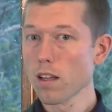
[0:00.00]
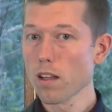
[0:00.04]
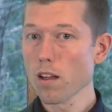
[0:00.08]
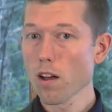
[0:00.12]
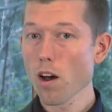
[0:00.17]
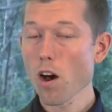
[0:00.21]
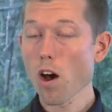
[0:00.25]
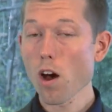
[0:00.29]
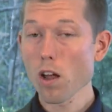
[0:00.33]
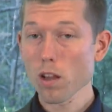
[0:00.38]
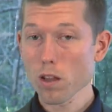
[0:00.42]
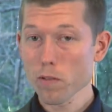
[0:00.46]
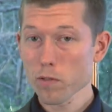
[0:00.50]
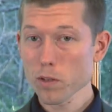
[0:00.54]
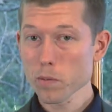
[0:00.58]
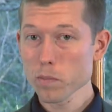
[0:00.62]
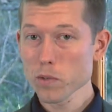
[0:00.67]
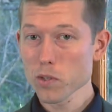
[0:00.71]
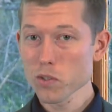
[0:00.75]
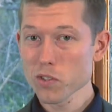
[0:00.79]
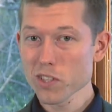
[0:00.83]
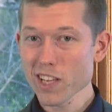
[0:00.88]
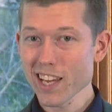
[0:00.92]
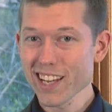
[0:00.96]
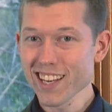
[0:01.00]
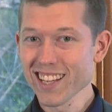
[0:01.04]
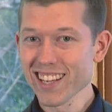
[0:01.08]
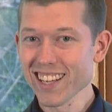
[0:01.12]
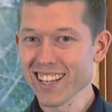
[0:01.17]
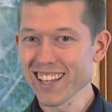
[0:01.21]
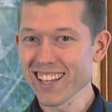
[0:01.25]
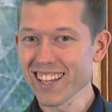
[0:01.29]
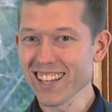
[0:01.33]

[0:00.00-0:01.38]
All of them, you said?